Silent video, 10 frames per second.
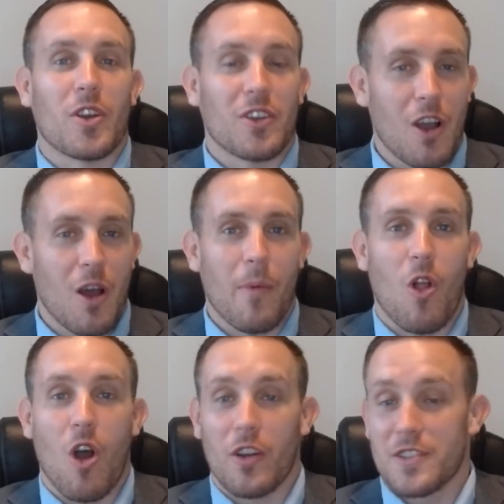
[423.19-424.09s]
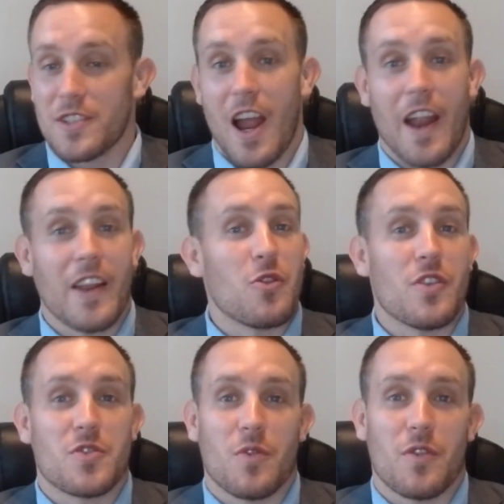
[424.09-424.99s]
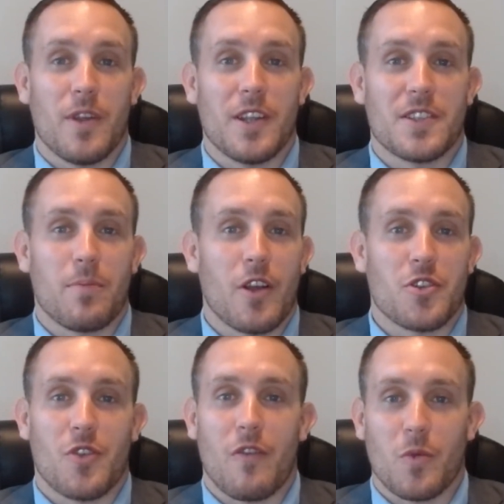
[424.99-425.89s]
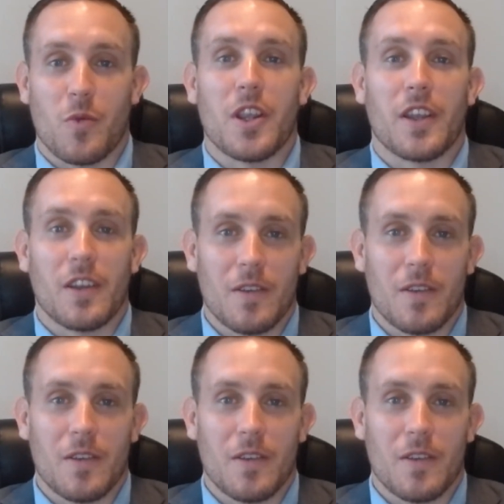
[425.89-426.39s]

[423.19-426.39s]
to come alongside and do this with me. It's a pleasure every week.